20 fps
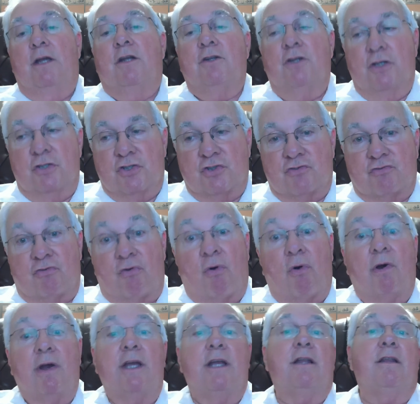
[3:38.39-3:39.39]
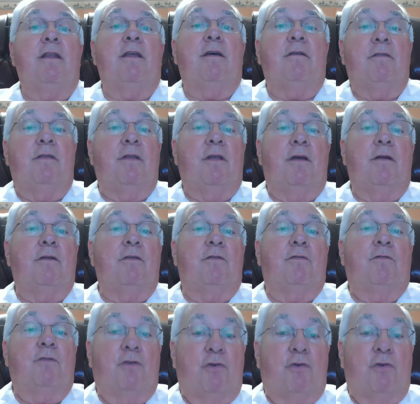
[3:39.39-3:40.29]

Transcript: destroying the